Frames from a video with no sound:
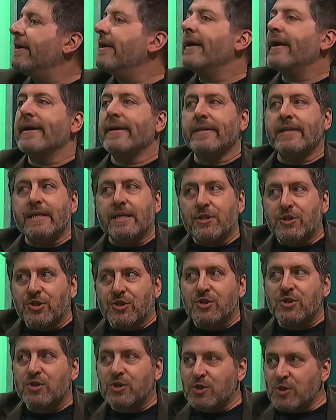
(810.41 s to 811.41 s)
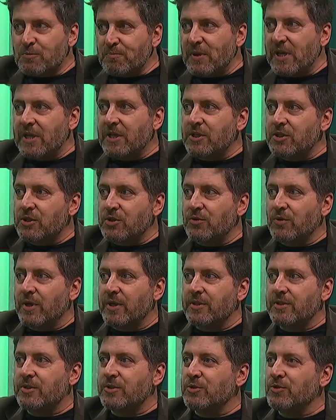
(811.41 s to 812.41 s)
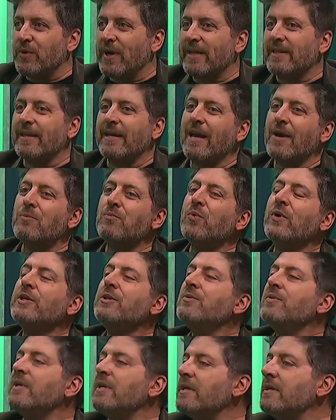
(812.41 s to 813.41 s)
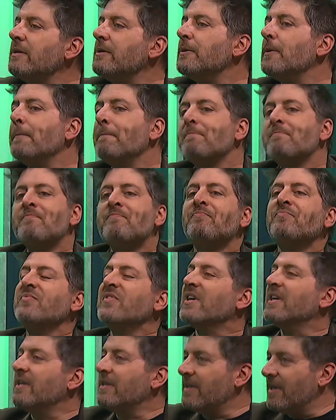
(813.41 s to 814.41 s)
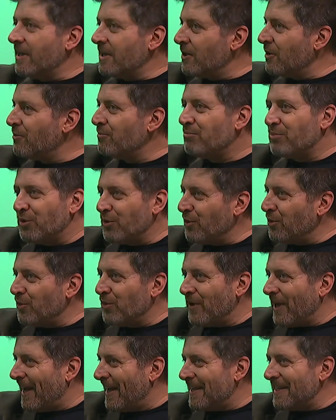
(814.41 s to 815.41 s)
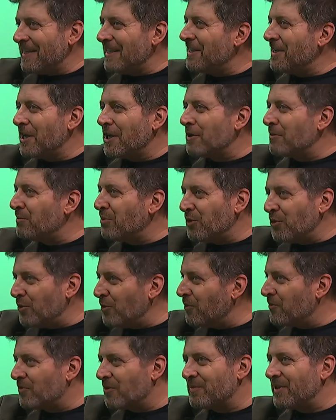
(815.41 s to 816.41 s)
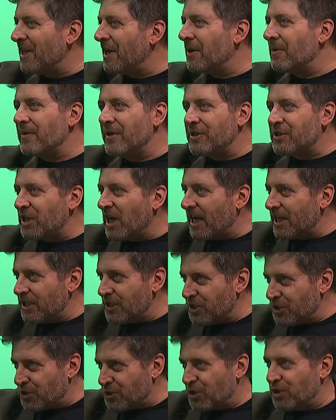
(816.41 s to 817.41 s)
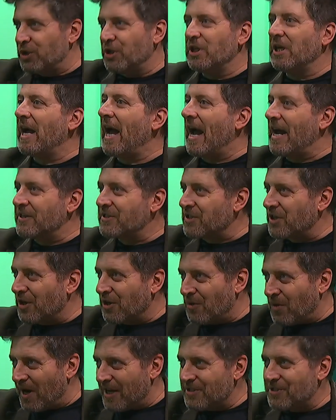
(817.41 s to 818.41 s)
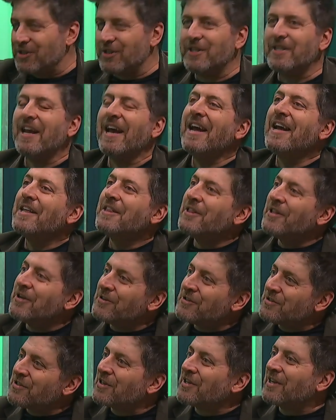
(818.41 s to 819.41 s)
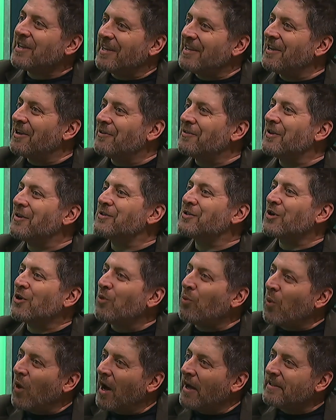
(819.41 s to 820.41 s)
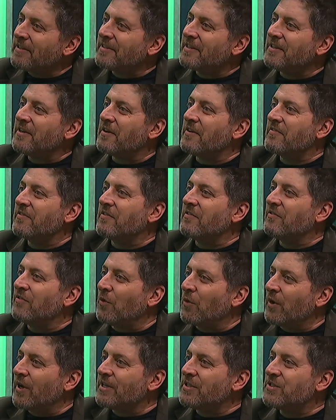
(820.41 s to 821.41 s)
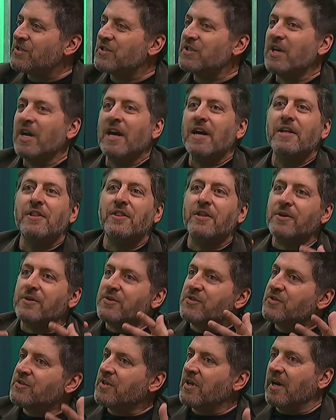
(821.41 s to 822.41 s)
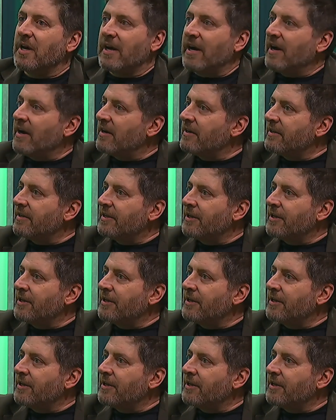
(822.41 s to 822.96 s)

And he just speaks to us directly. And when you hear Annie Ying Pu from the Erie Chinese Journal ask a question, there's a quality of the voice. There's a